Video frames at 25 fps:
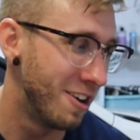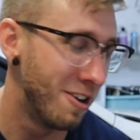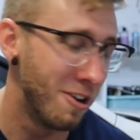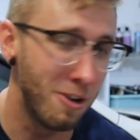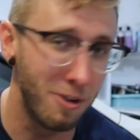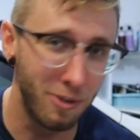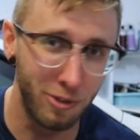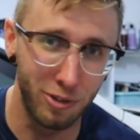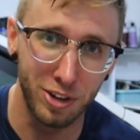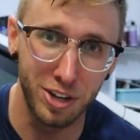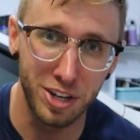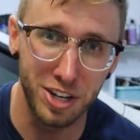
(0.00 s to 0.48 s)

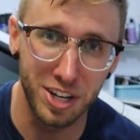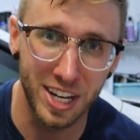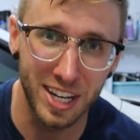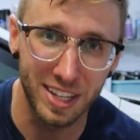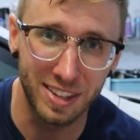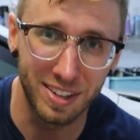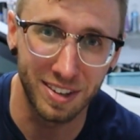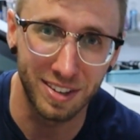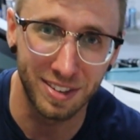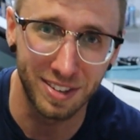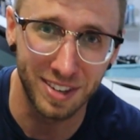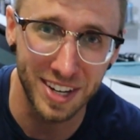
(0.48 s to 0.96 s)
Hopefully you
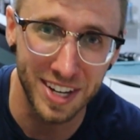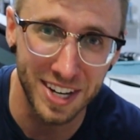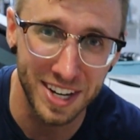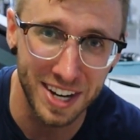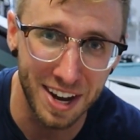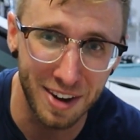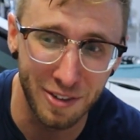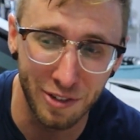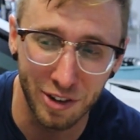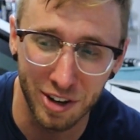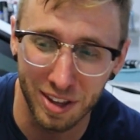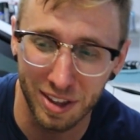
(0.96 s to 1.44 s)
get to see
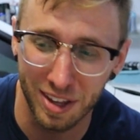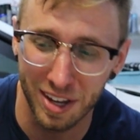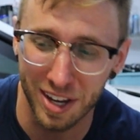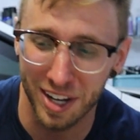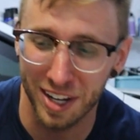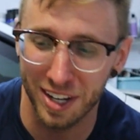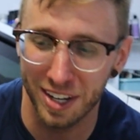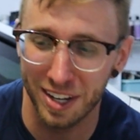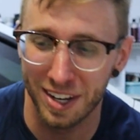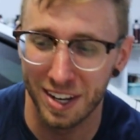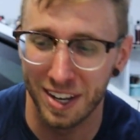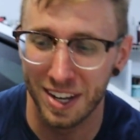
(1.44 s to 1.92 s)

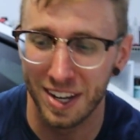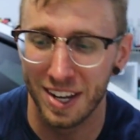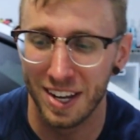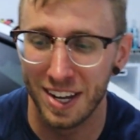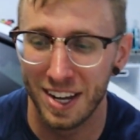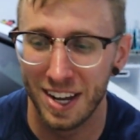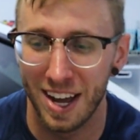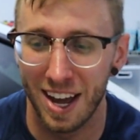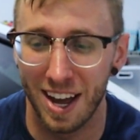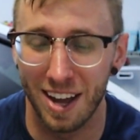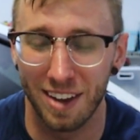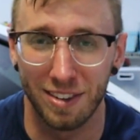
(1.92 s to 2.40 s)
everything
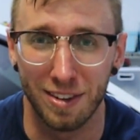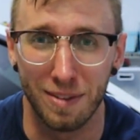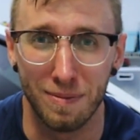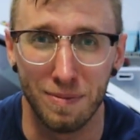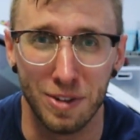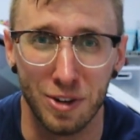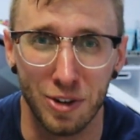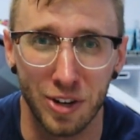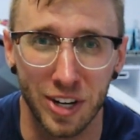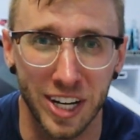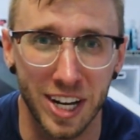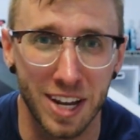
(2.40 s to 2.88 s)
as I'm
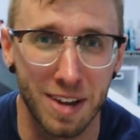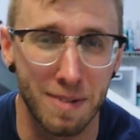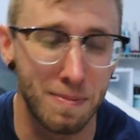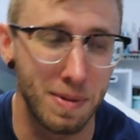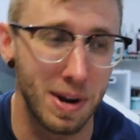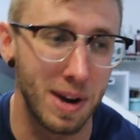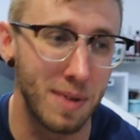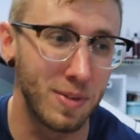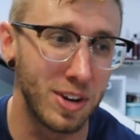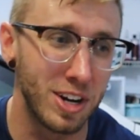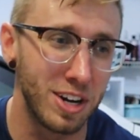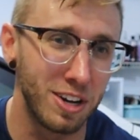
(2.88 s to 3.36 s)
doing it,
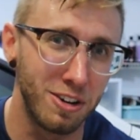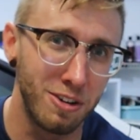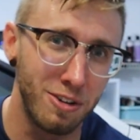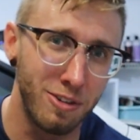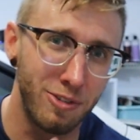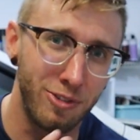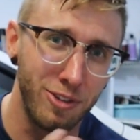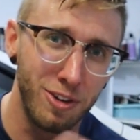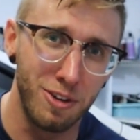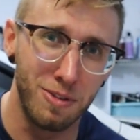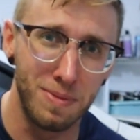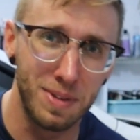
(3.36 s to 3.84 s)
but I'm gonna go
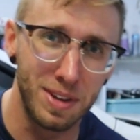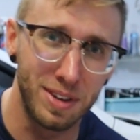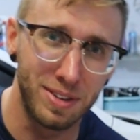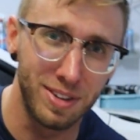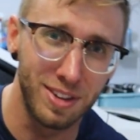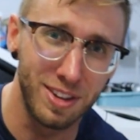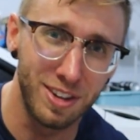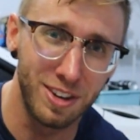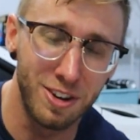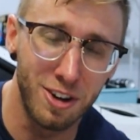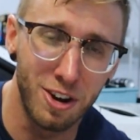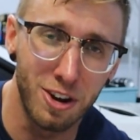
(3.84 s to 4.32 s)
film this
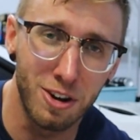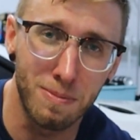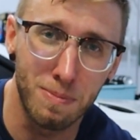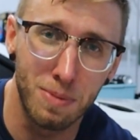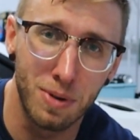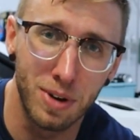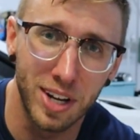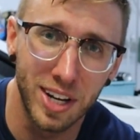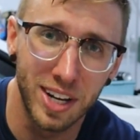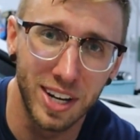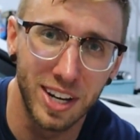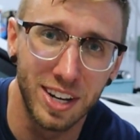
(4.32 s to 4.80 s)
in the dark,
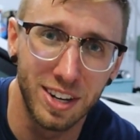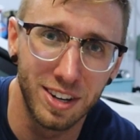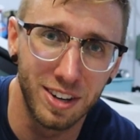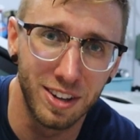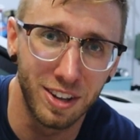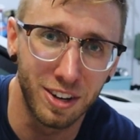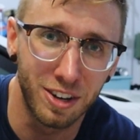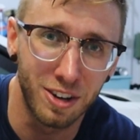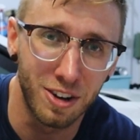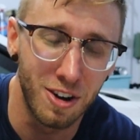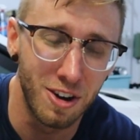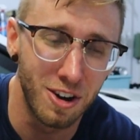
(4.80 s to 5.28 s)
putting it into
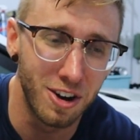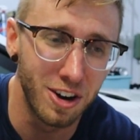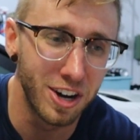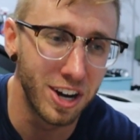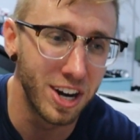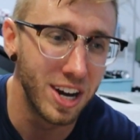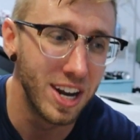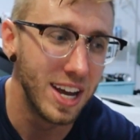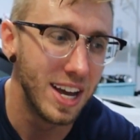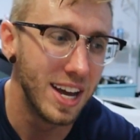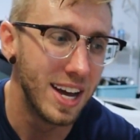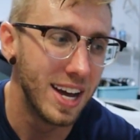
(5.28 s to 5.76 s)
the car,